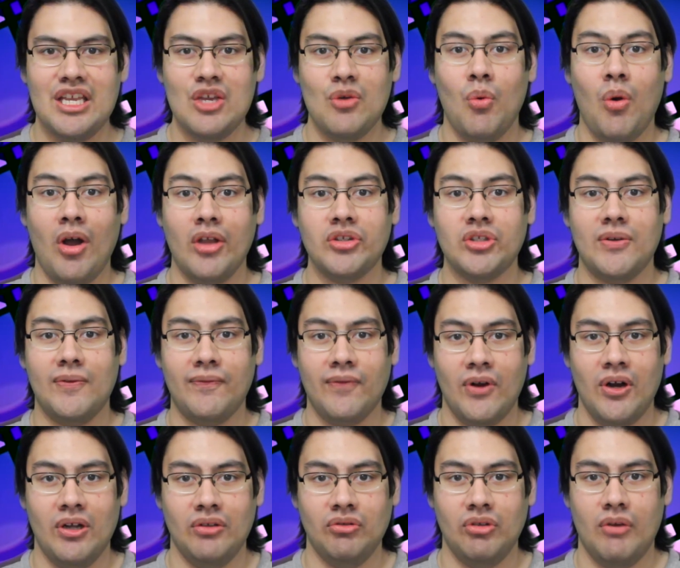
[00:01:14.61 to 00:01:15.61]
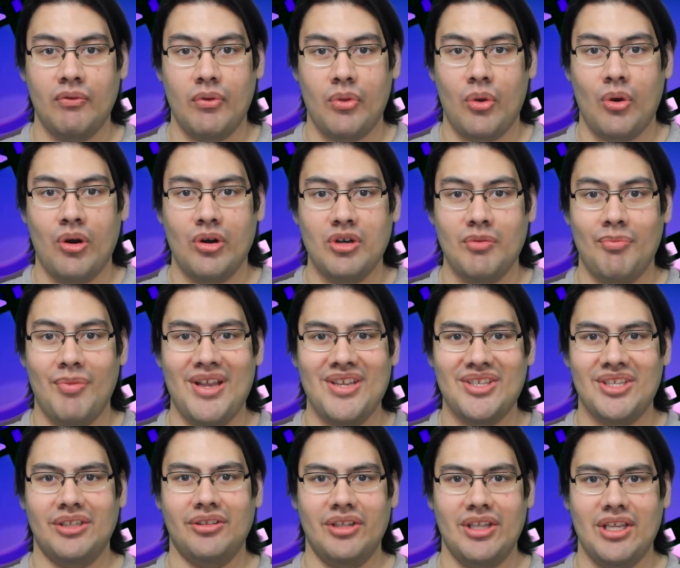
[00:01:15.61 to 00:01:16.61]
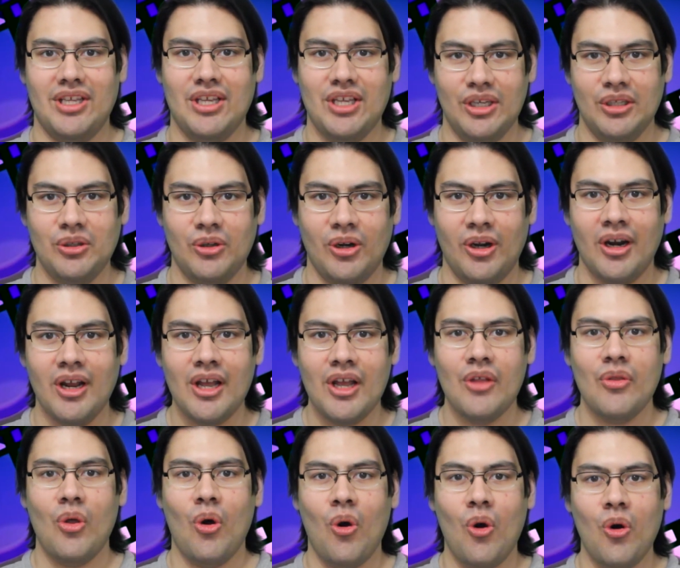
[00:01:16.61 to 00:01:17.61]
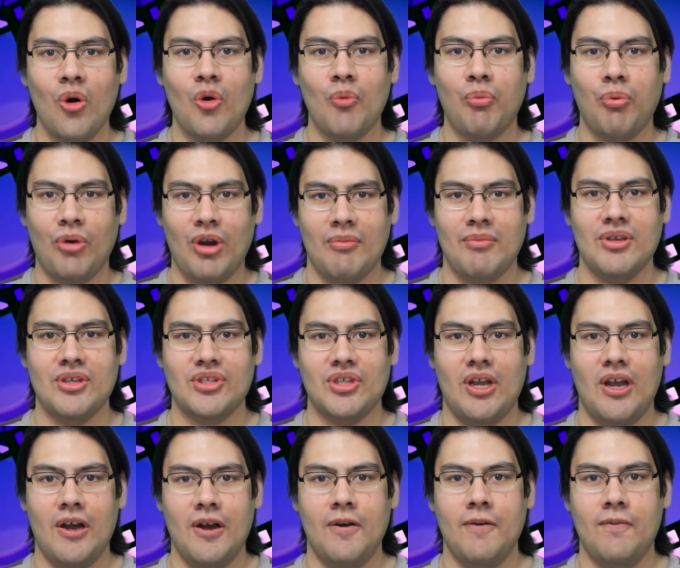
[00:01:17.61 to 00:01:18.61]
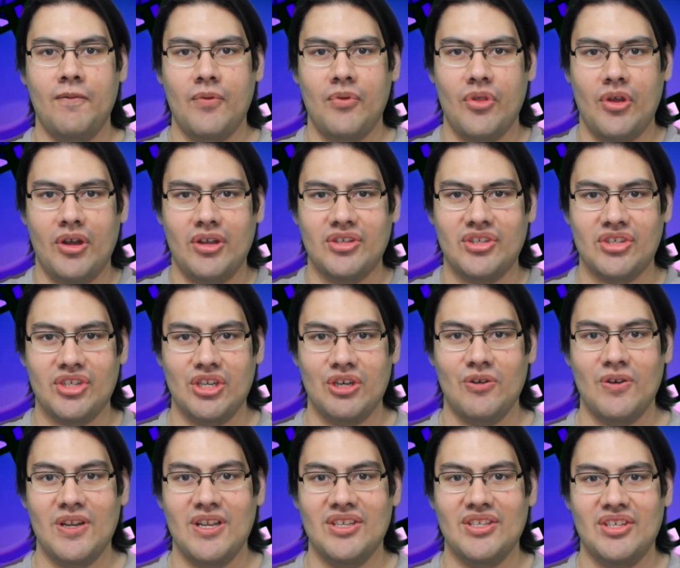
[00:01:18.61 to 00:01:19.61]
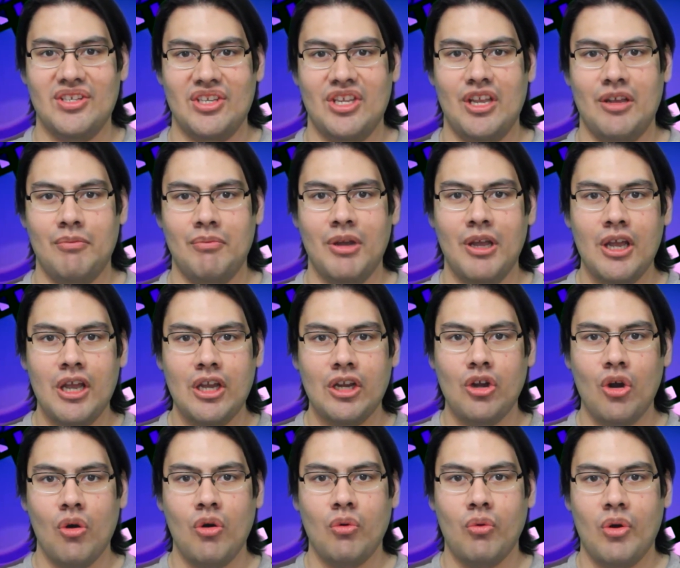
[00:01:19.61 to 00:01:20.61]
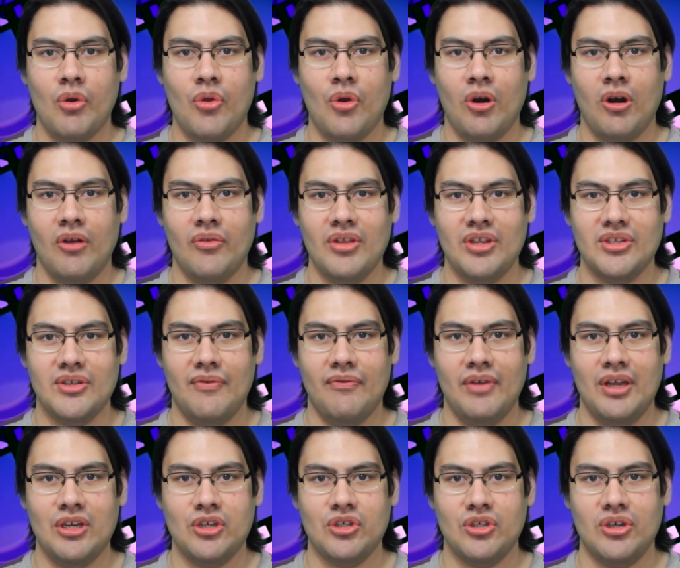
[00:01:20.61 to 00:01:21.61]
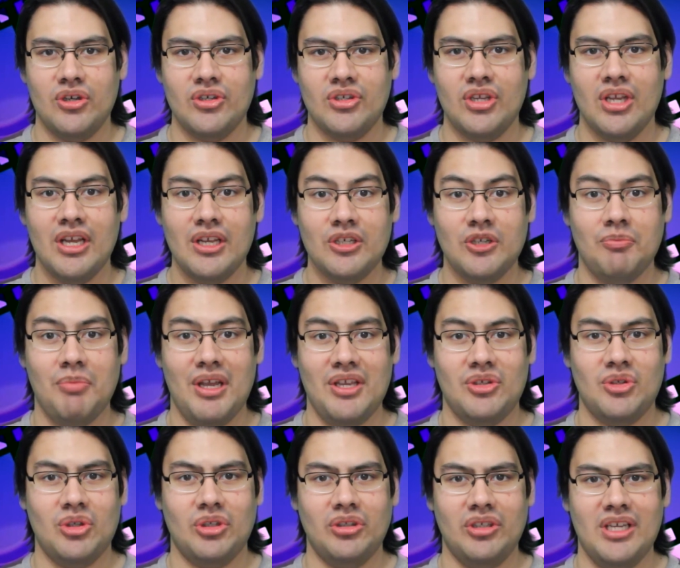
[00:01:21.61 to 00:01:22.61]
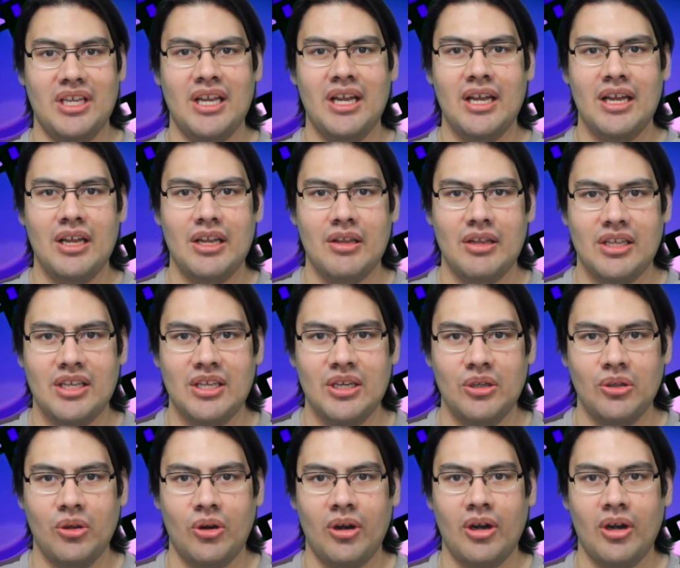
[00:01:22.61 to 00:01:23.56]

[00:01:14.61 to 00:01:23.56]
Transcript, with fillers: He wants to fall in love with her to basically kill her. The whole premise of the series is him going with her on these adventures to basically kill